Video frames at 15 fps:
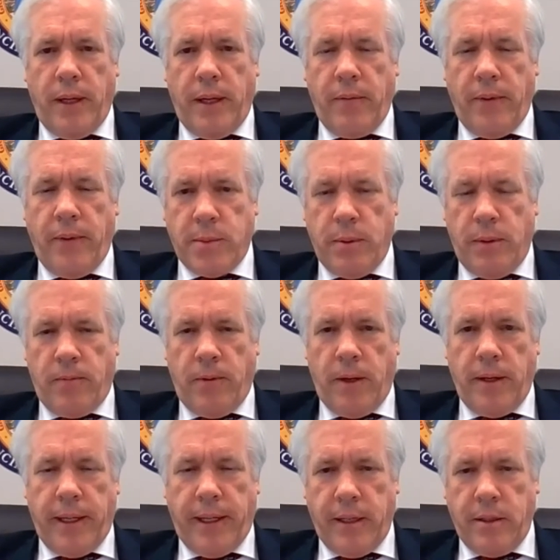investment
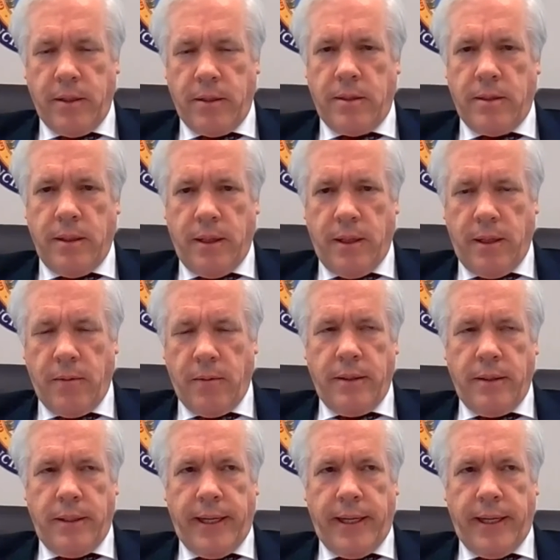funding is to